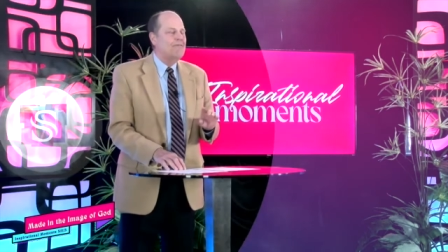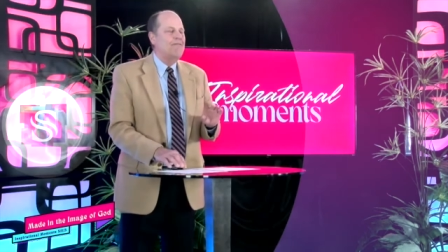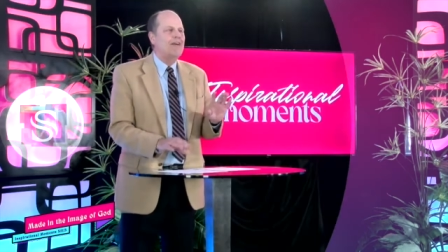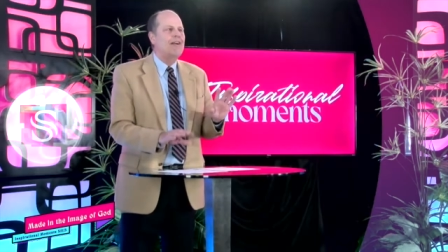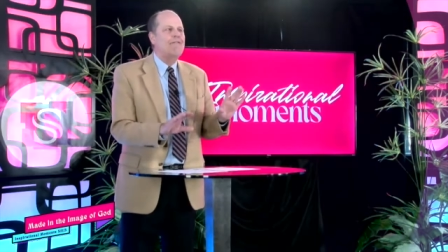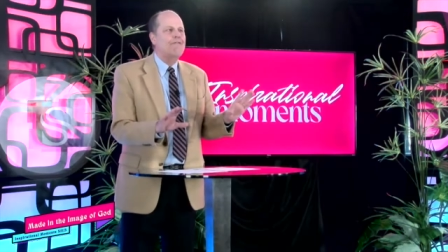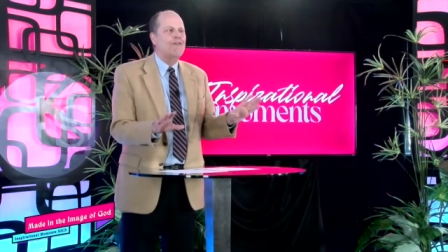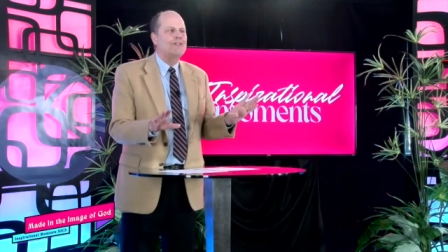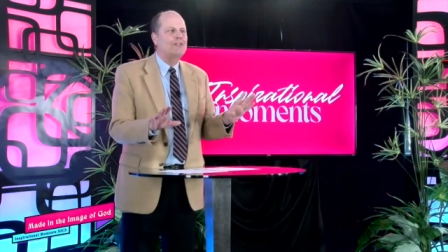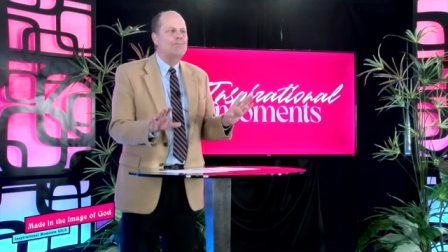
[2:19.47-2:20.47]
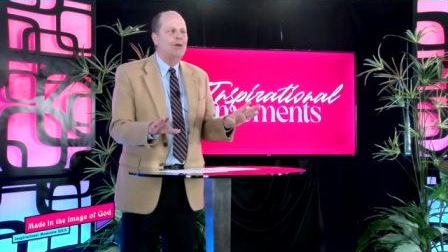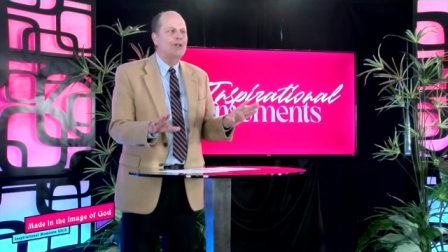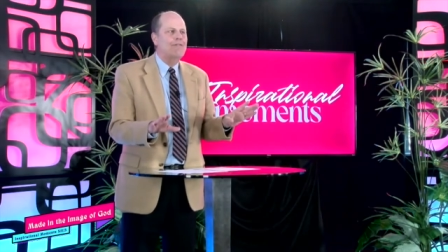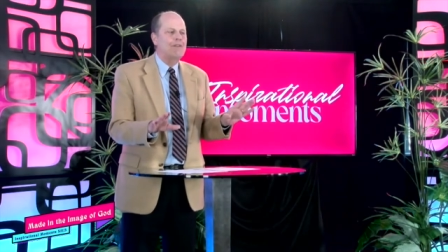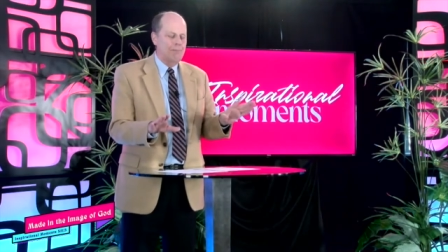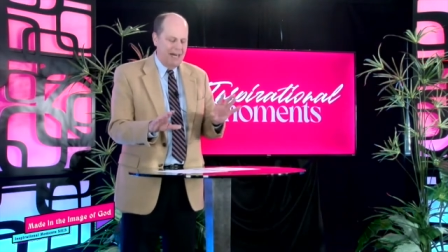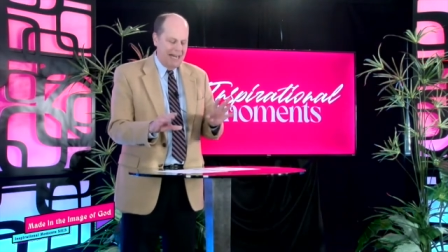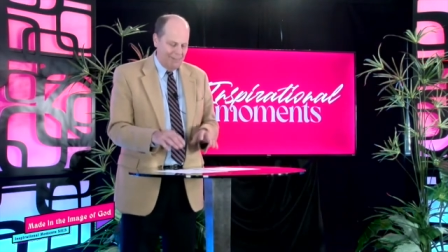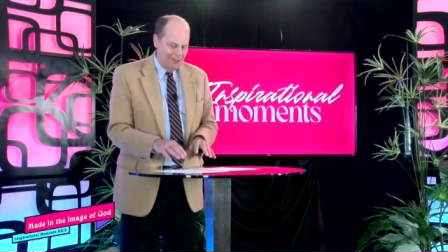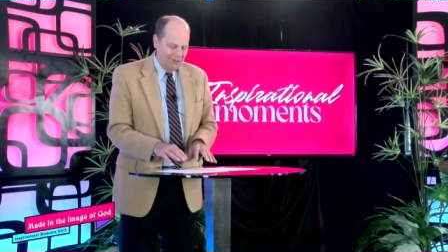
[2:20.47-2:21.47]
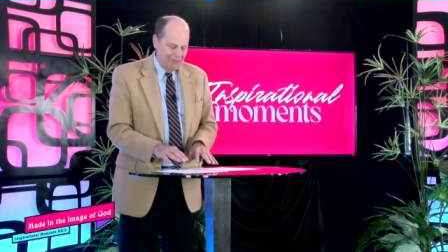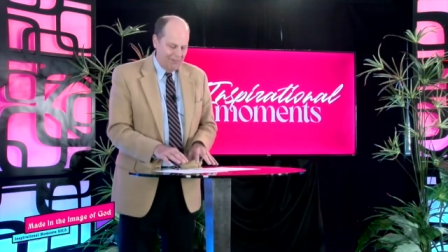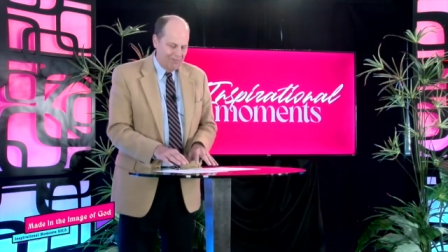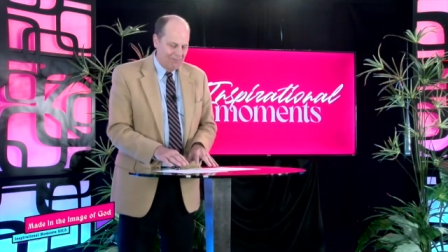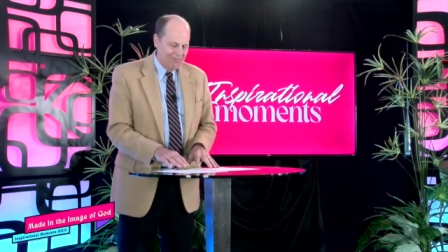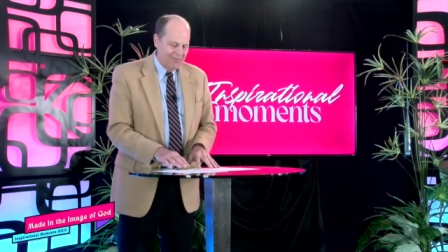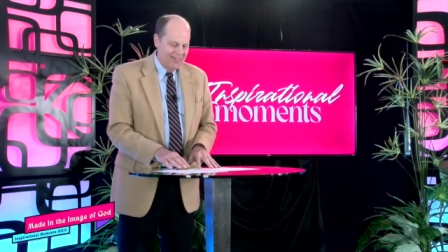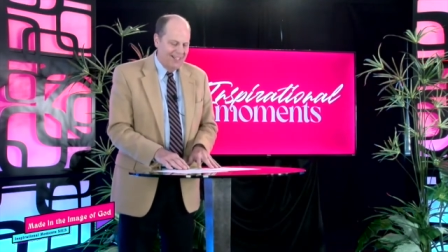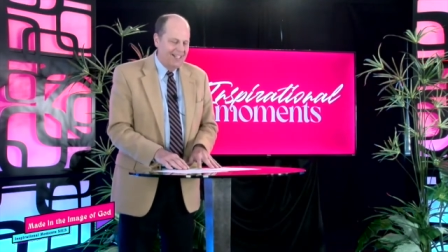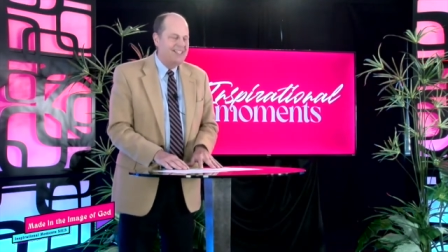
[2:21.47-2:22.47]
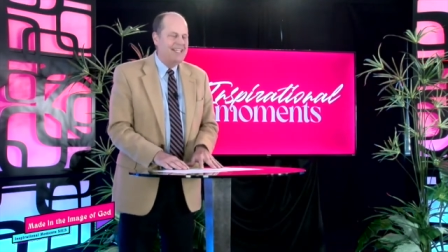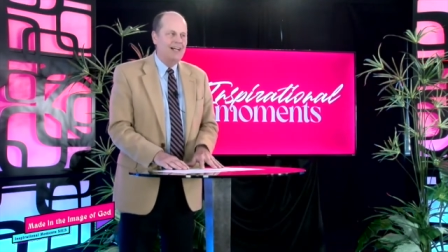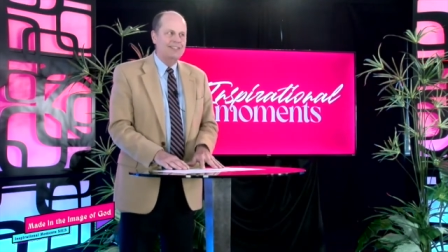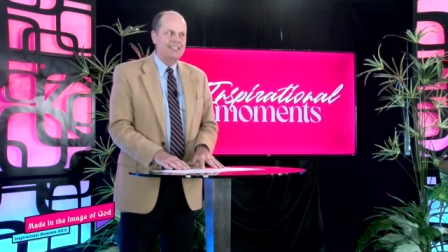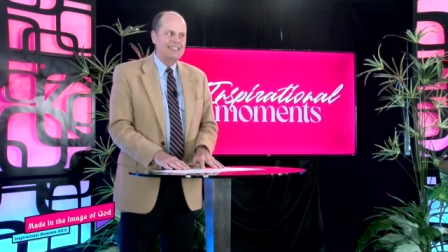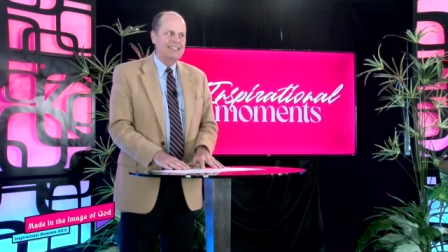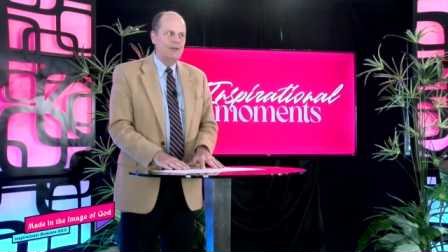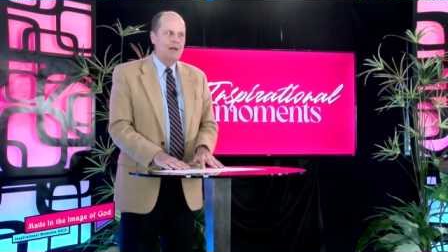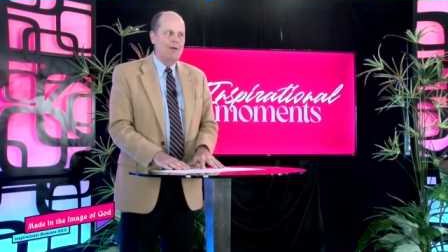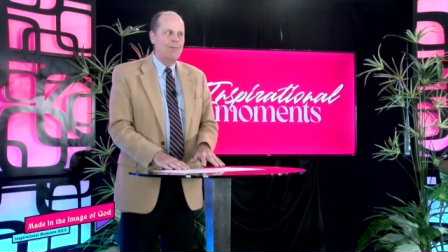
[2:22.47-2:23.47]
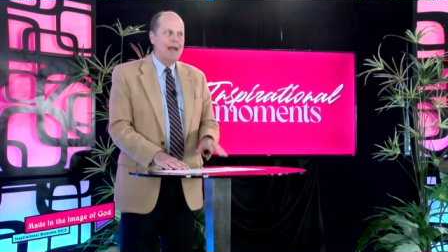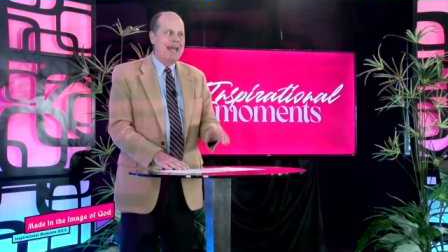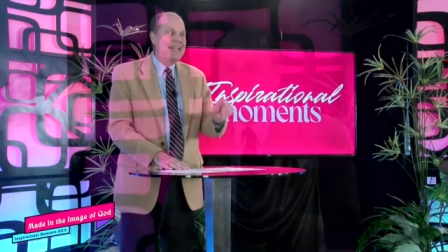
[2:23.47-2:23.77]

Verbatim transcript: the very first book of the Bible, tells us that we were